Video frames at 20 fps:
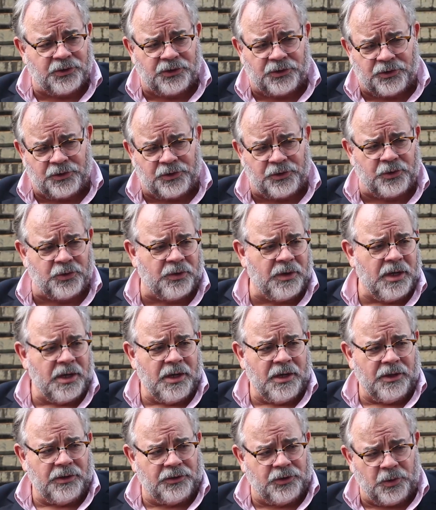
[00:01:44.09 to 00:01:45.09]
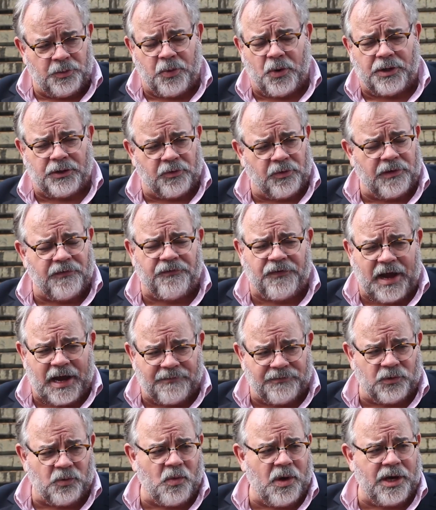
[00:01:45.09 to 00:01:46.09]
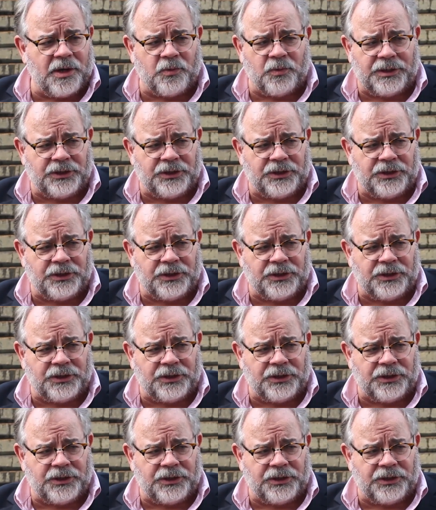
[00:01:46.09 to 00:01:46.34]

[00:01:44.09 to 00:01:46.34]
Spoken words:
You do 2.35 to 1.